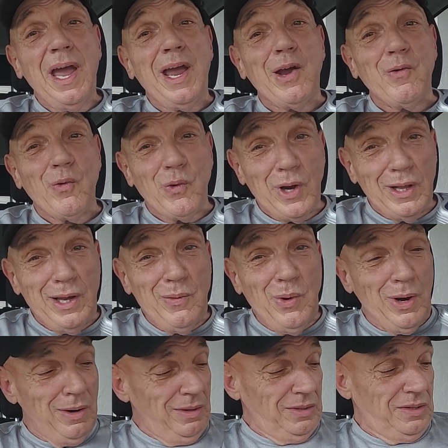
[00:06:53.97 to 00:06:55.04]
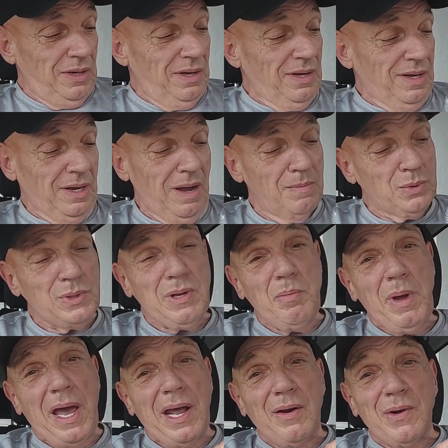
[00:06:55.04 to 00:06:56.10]
It really works. Comes with the
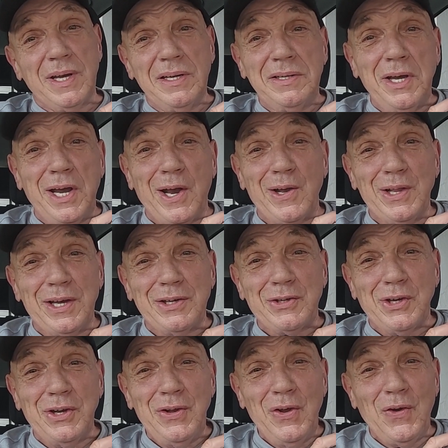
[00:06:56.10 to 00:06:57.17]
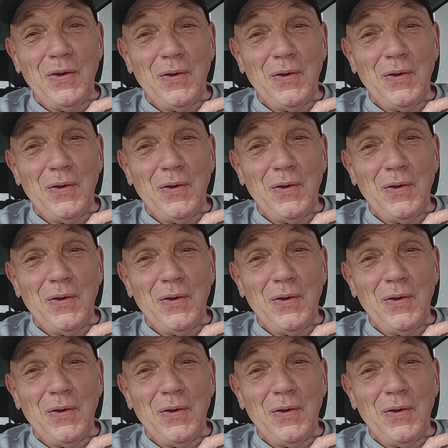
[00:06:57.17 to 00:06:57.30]
batteries. Here, listen.